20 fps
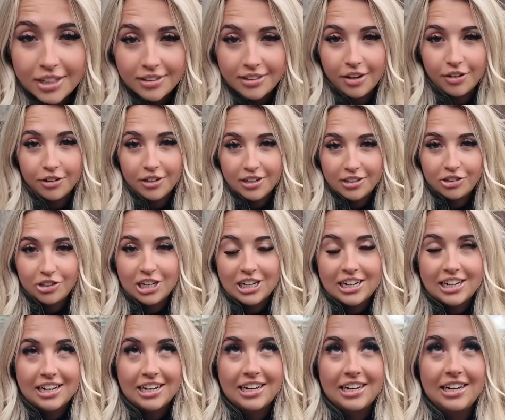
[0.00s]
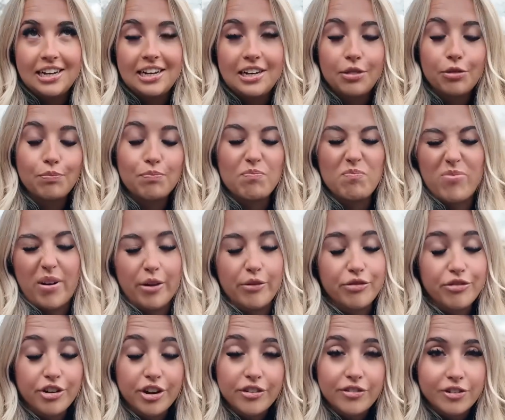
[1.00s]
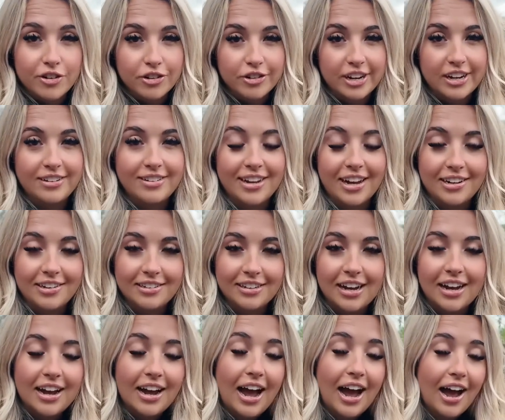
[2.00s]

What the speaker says: So it's actually about 3 or 4 days later.